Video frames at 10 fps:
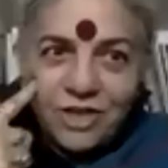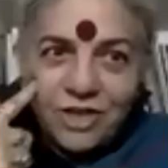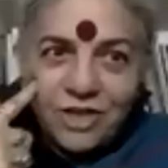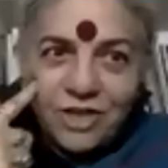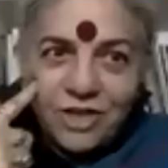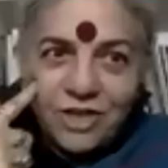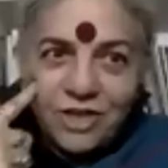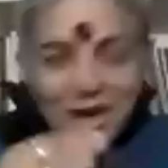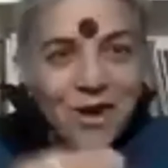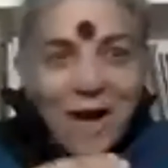And,
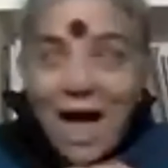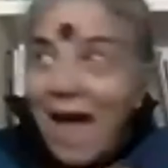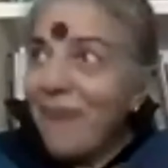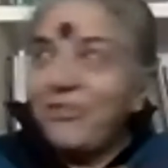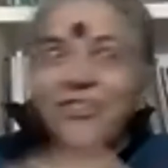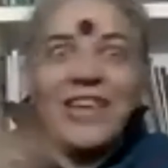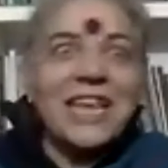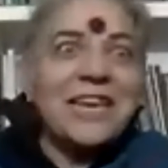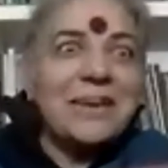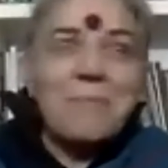I've
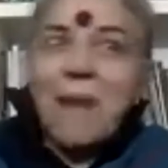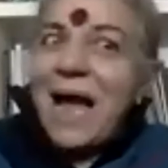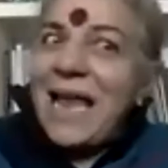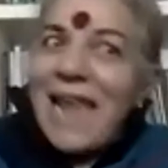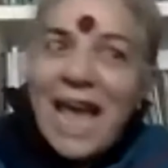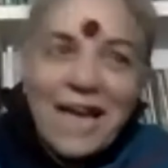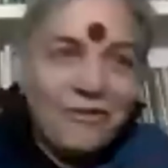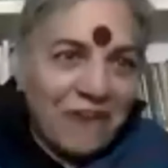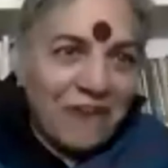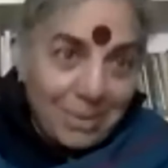seen in my
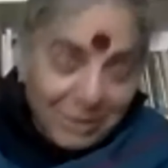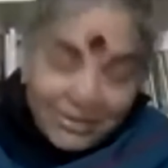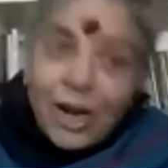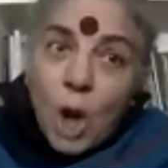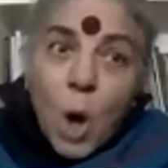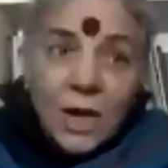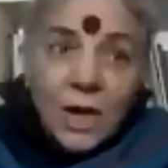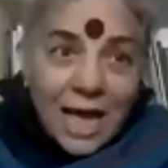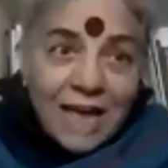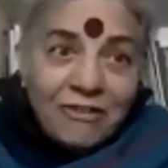lifetime, it's a long
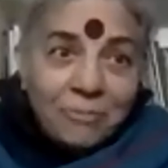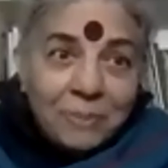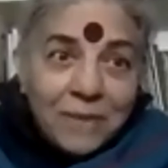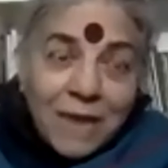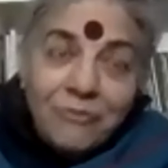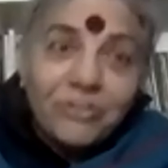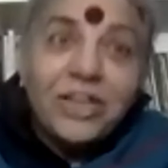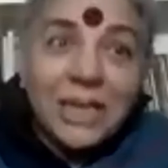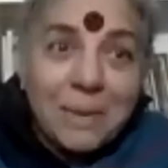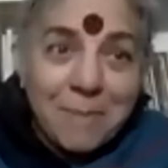life, but I've seen
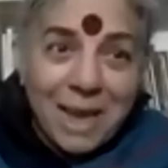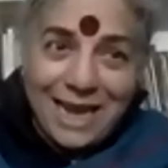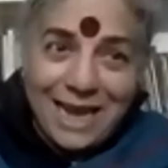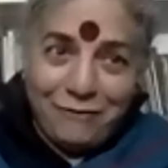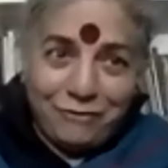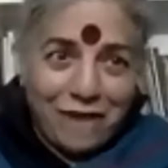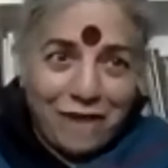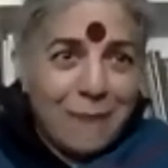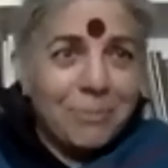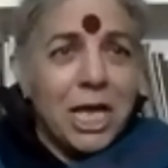in my lifetime
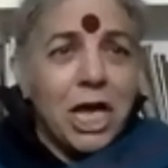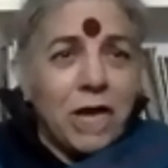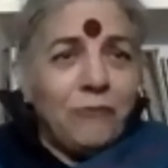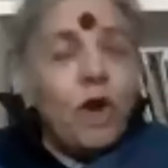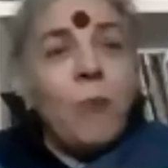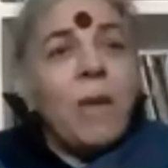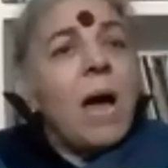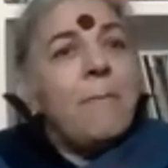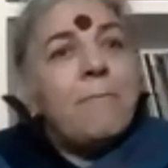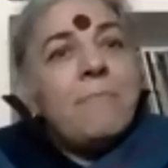from
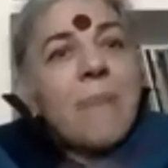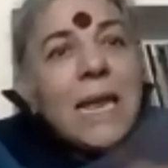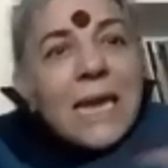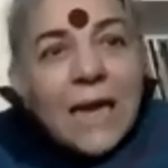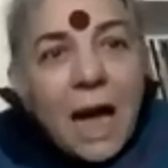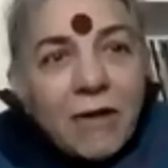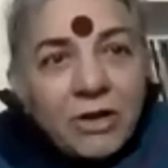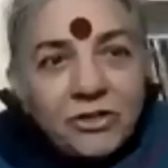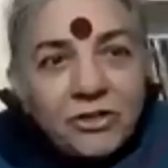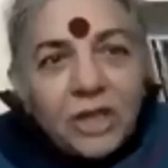many
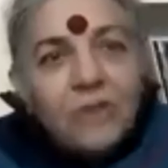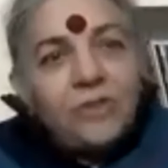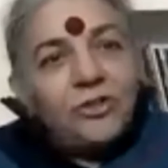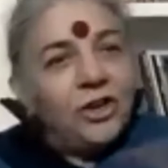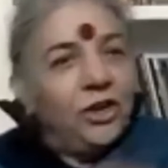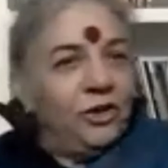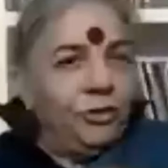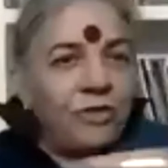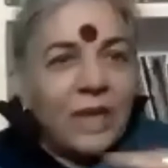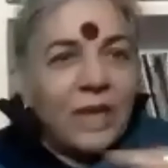currencies to
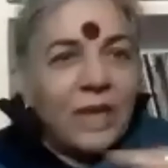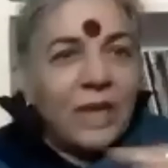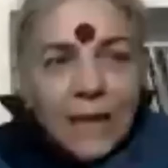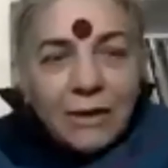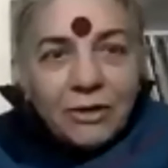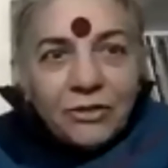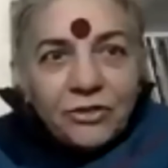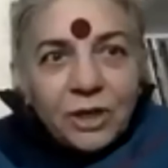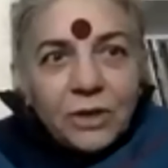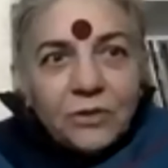single
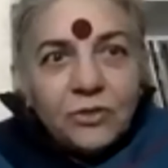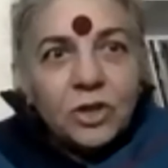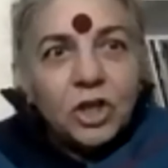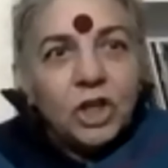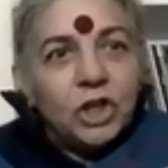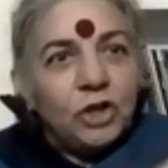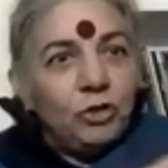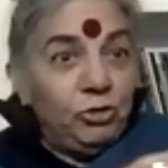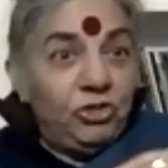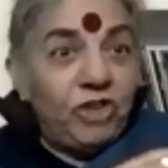currencies to
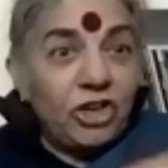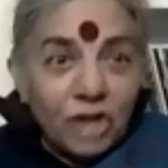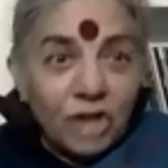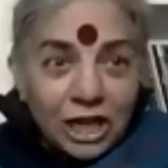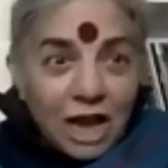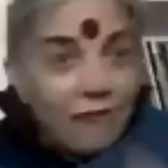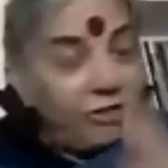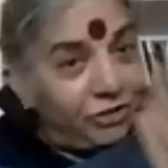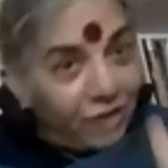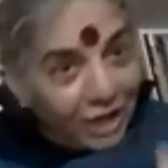digital
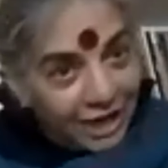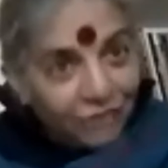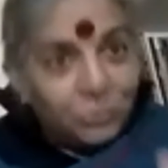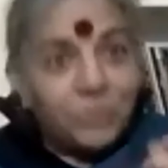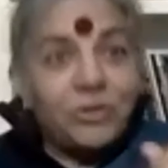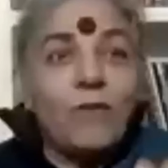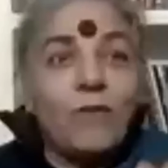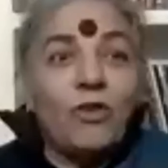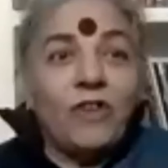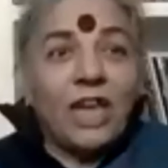currency. Gates was involved
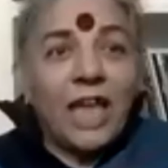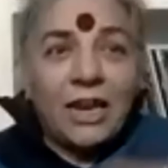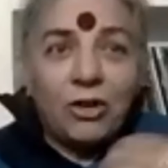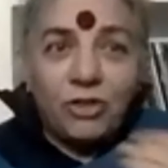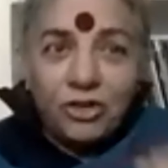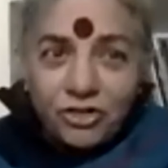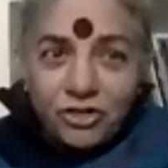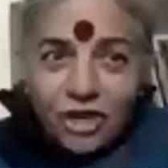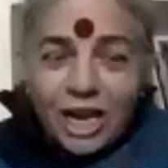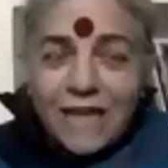again on the
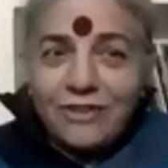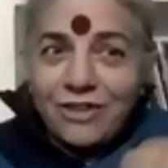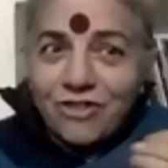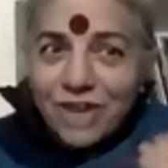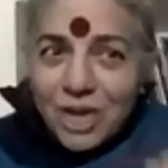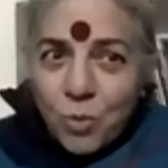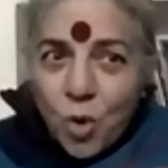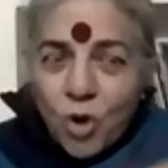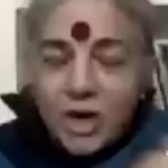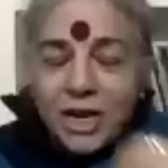digitalization and war
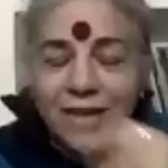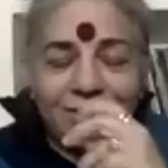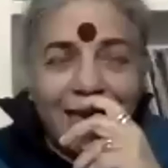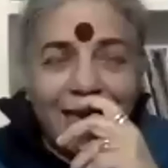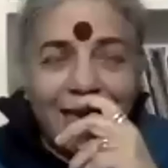against cash.